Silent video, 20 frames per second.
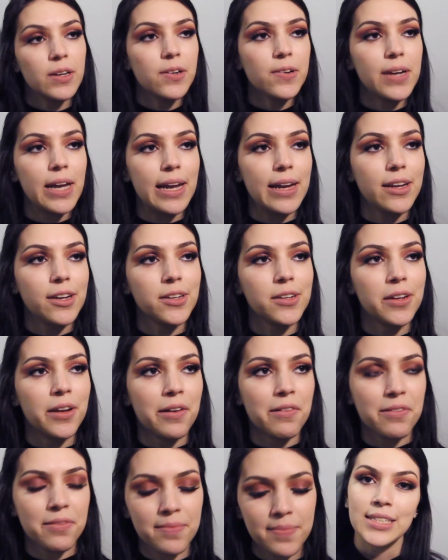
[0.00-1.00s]
Okay, good
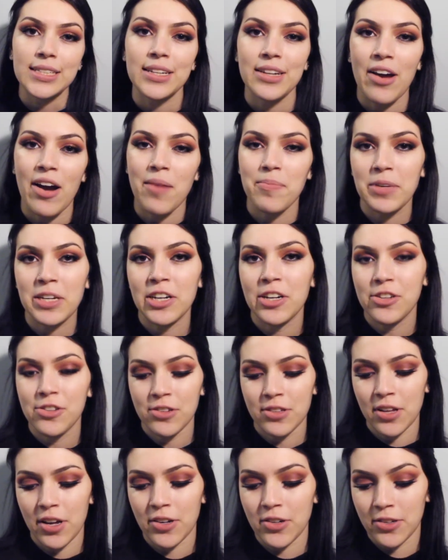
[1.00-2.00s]
enough. So now I'm gonna do
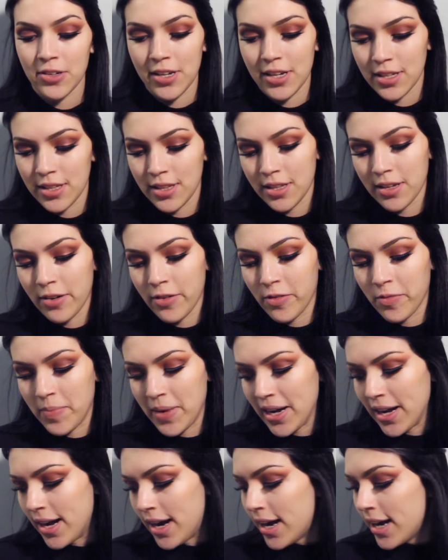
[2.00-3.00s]
the underneath of
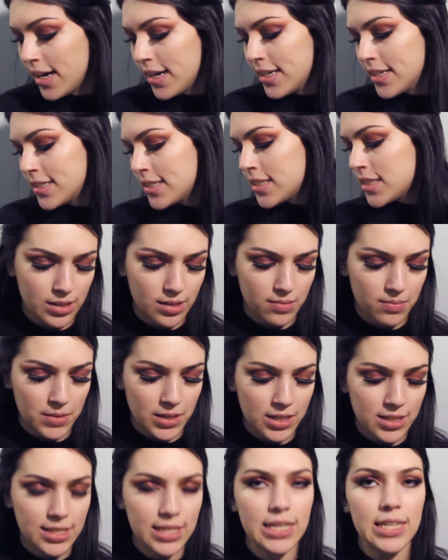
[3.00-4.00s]
my eyes. I'm
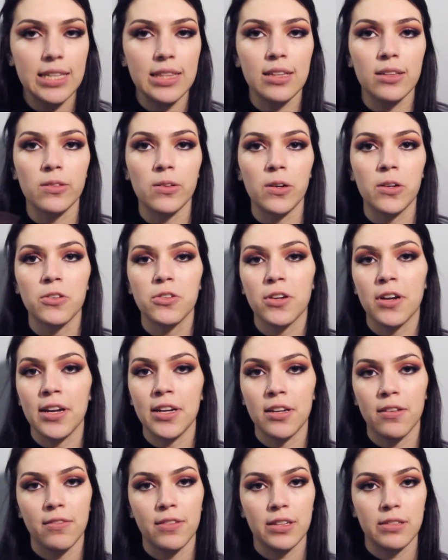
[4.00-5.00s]
gonna take the larger
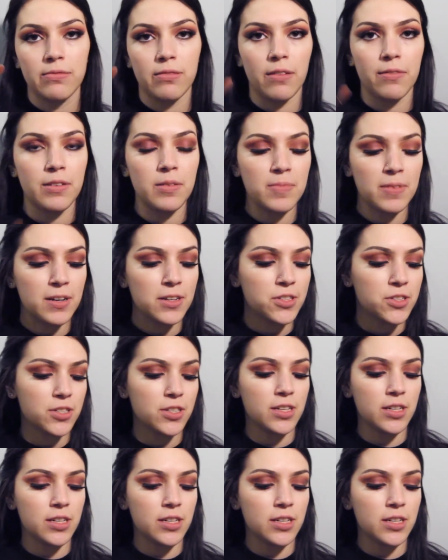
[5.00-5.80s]
end of this fluffy brush